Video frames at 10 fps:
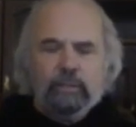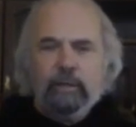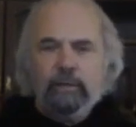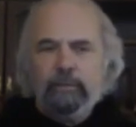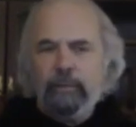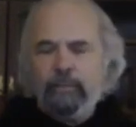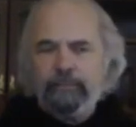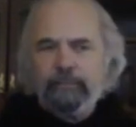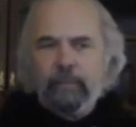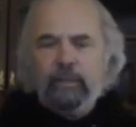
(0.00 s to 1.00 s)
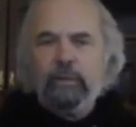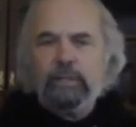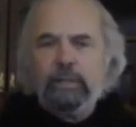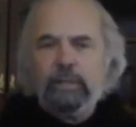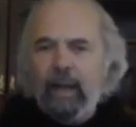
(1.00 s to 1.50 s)
So
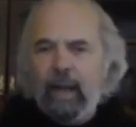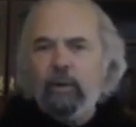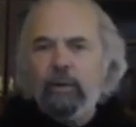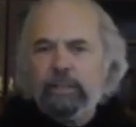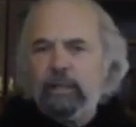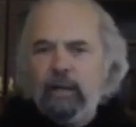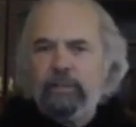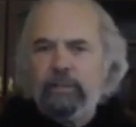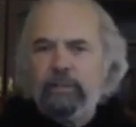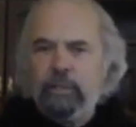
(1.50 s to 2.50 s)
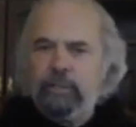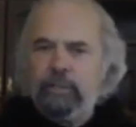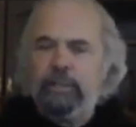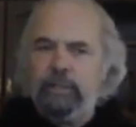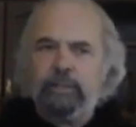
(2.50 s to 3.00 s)
there is a power to
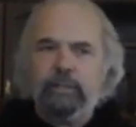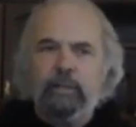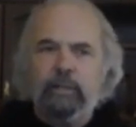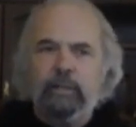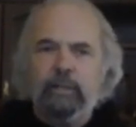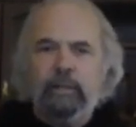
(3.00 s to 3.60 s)
consciousness.